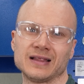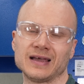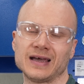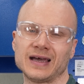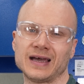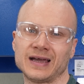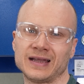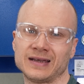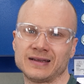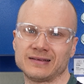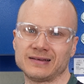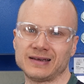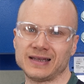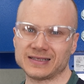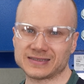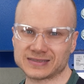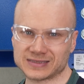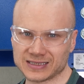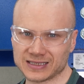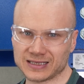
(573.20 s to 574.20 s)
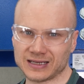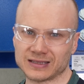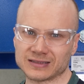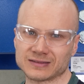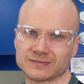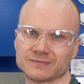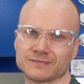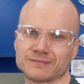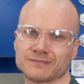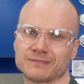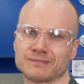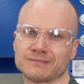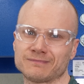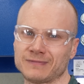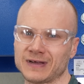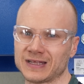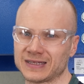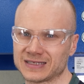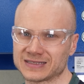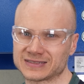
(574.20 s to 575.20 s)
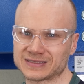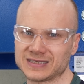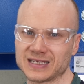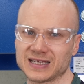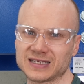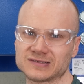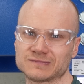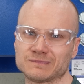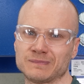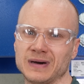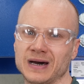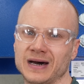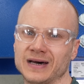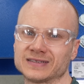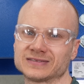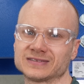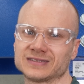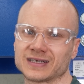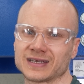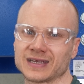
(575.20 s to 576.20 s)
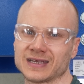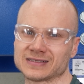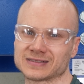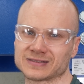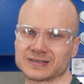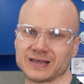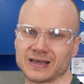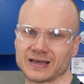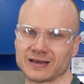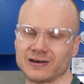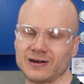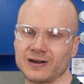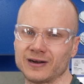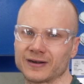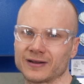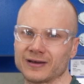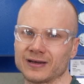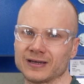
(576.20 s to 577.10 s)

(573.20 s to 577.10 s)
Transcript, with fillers: And let's see how, what is six bars against like hard